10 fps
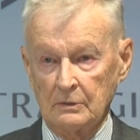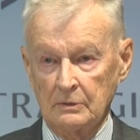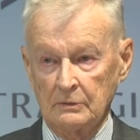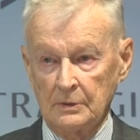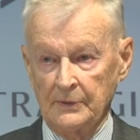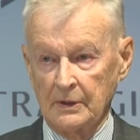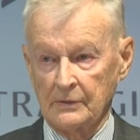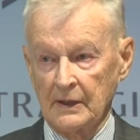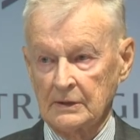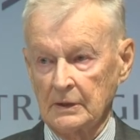will be
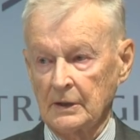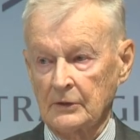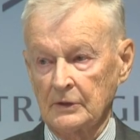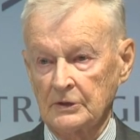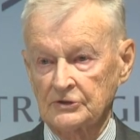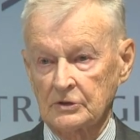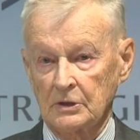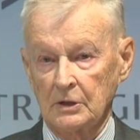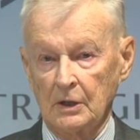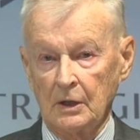greatly increased.
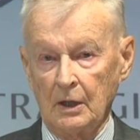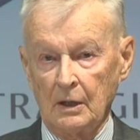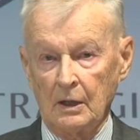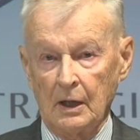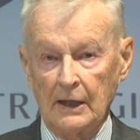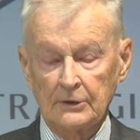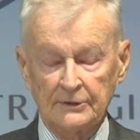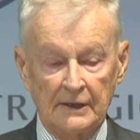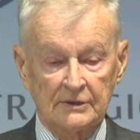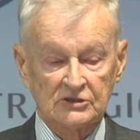I
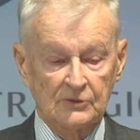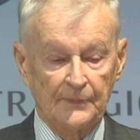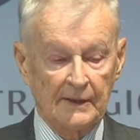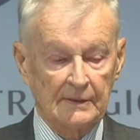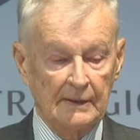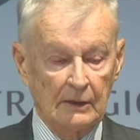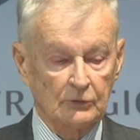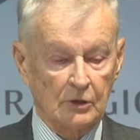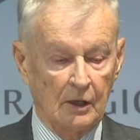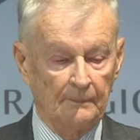don't anticipate an
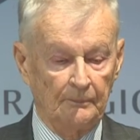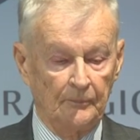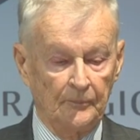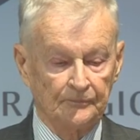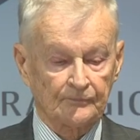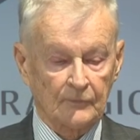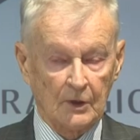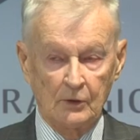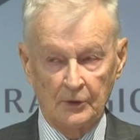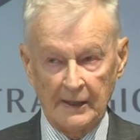outcome
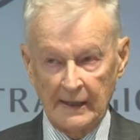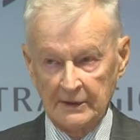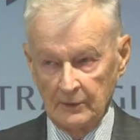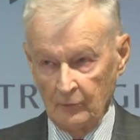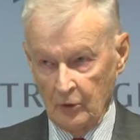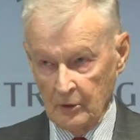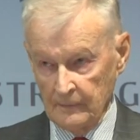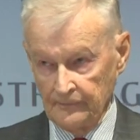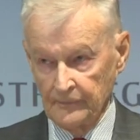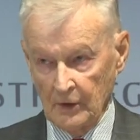looking at it more
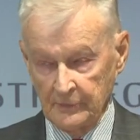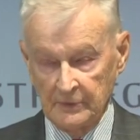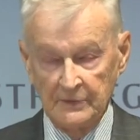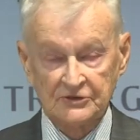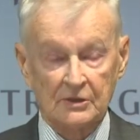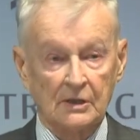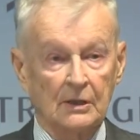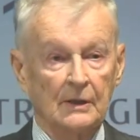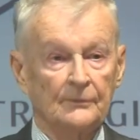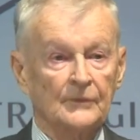
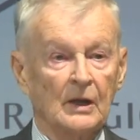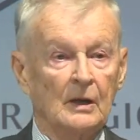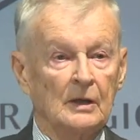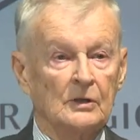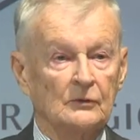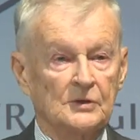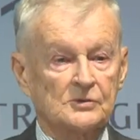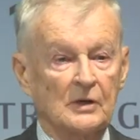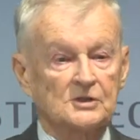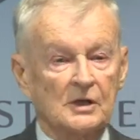optimistically, in
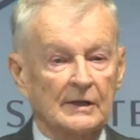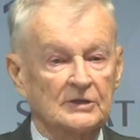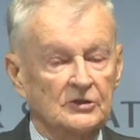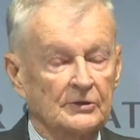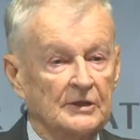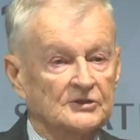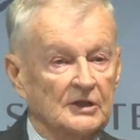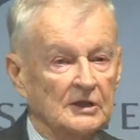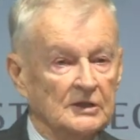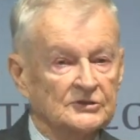which Russia gets on its
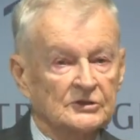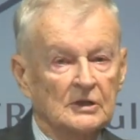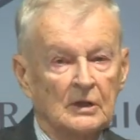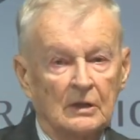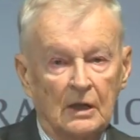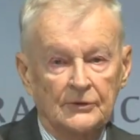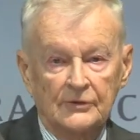knees and